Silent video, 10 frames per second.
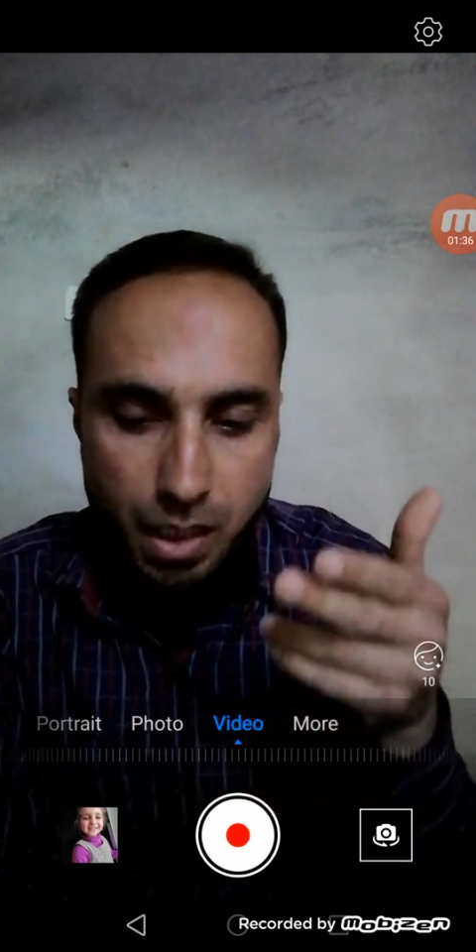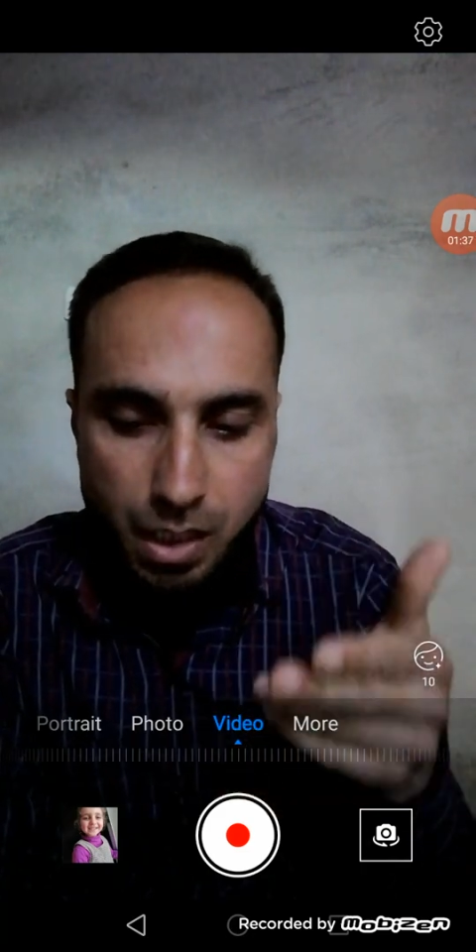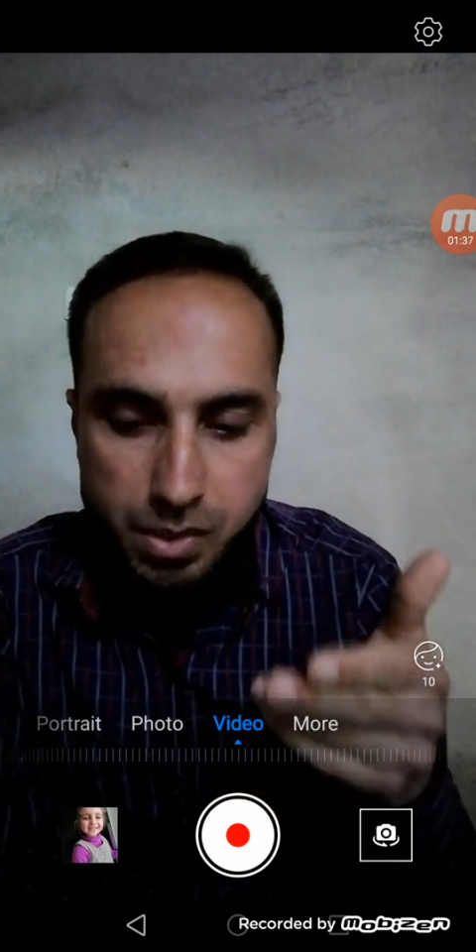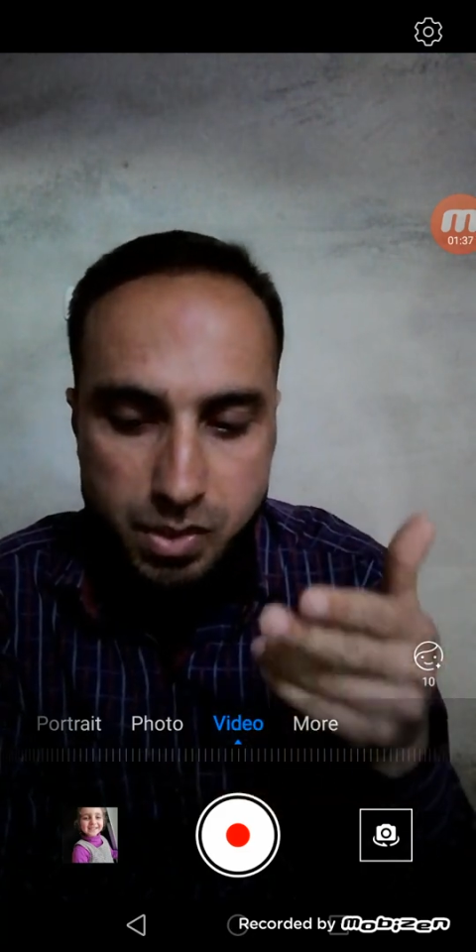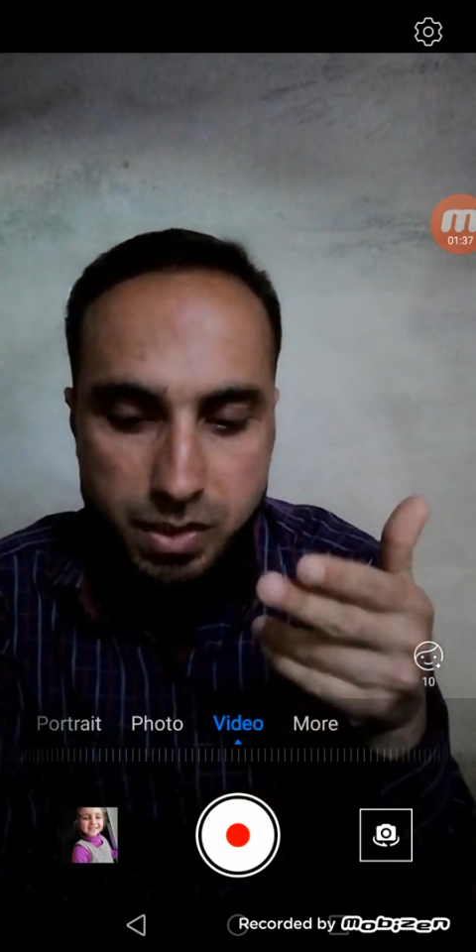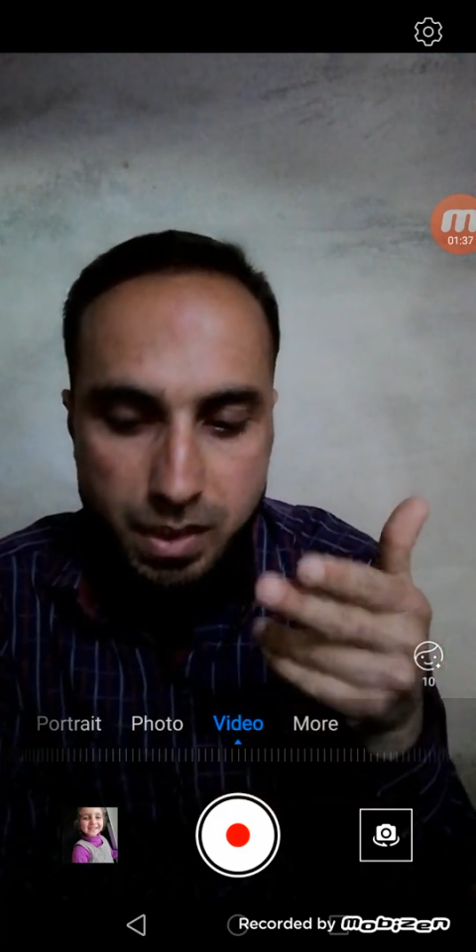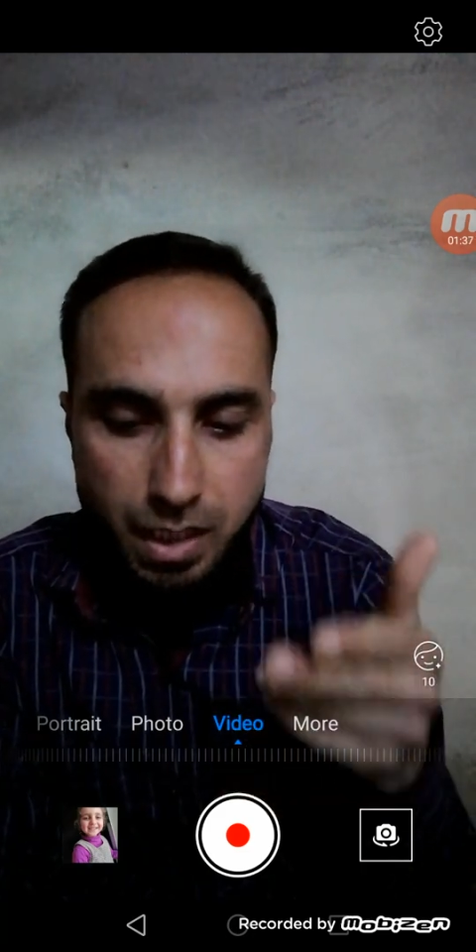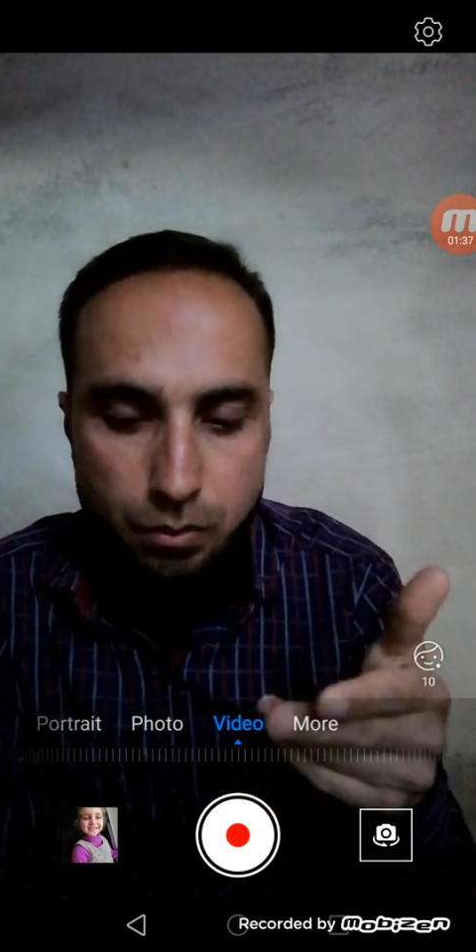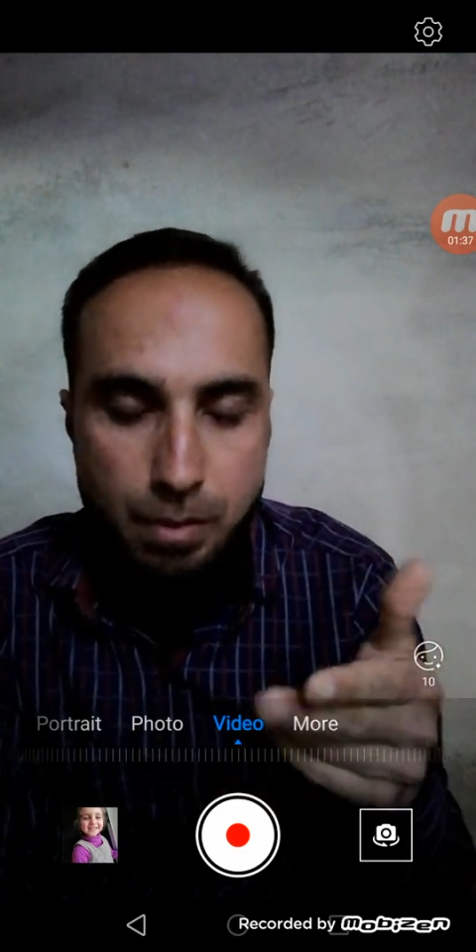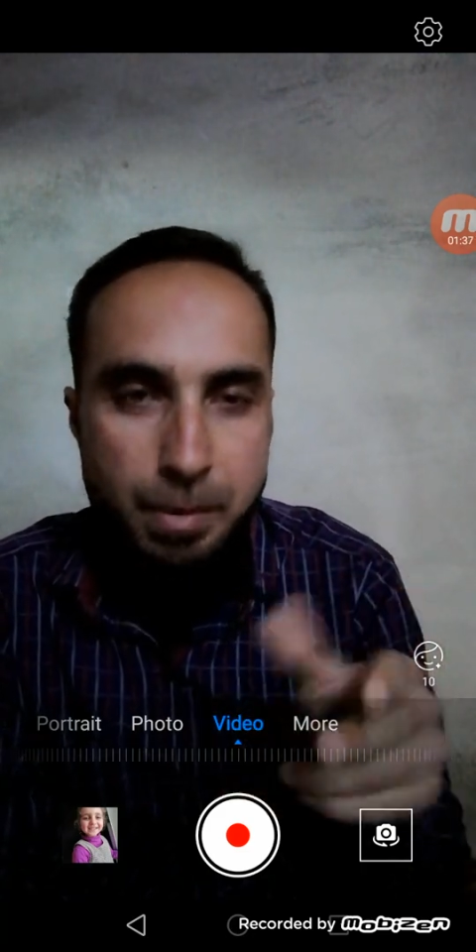ask
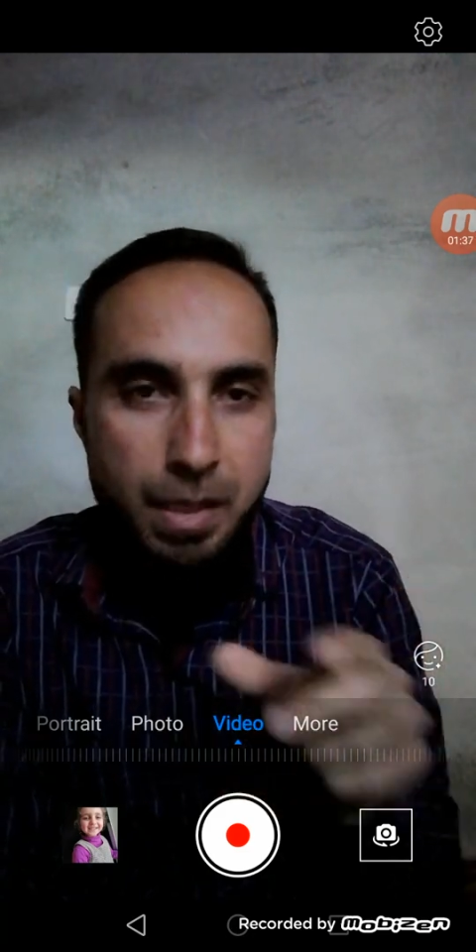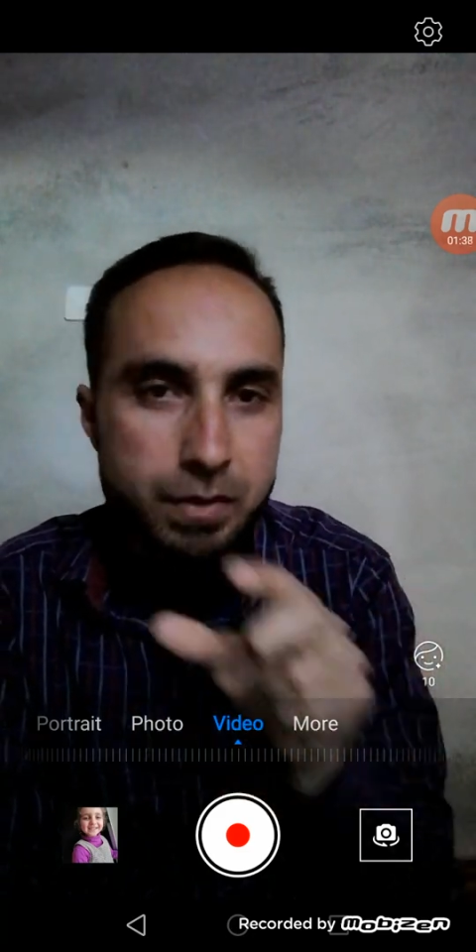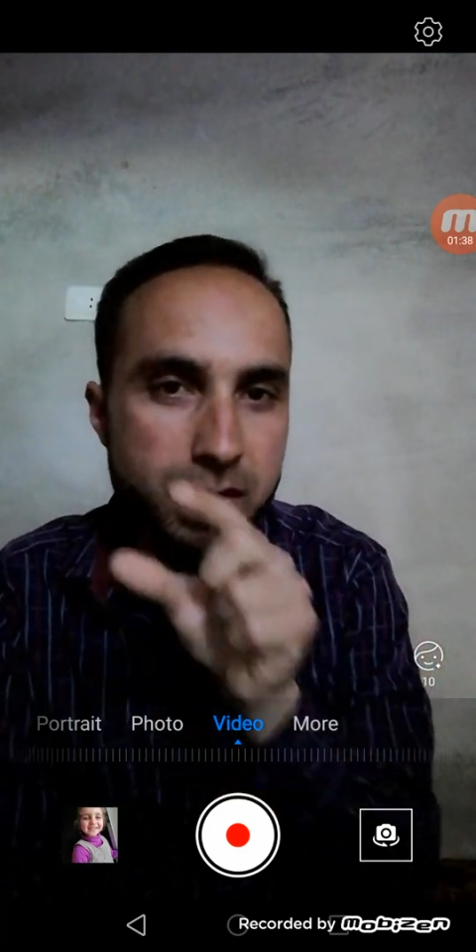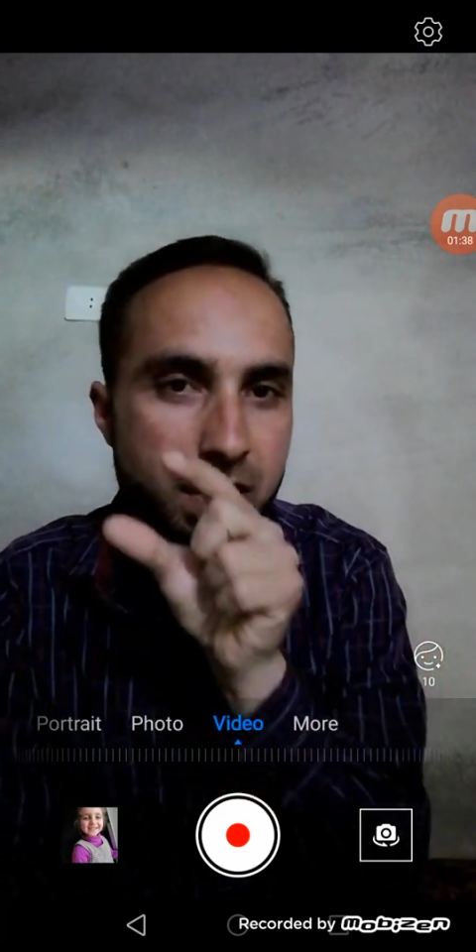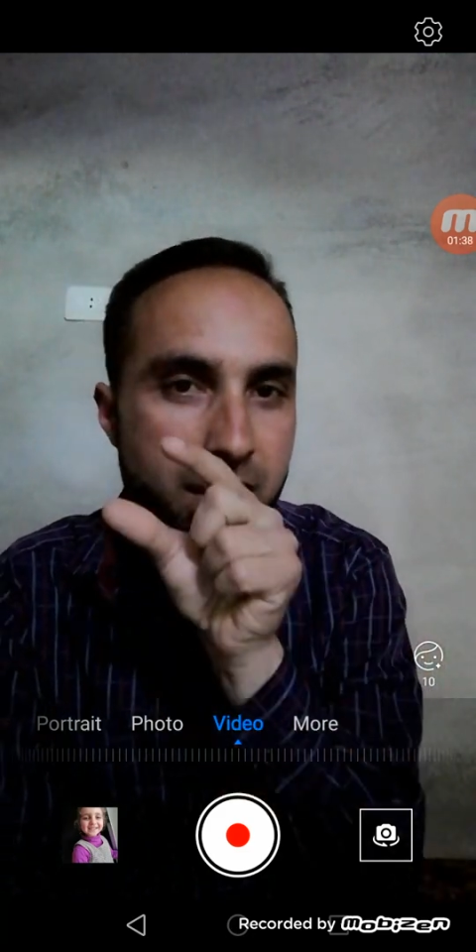now about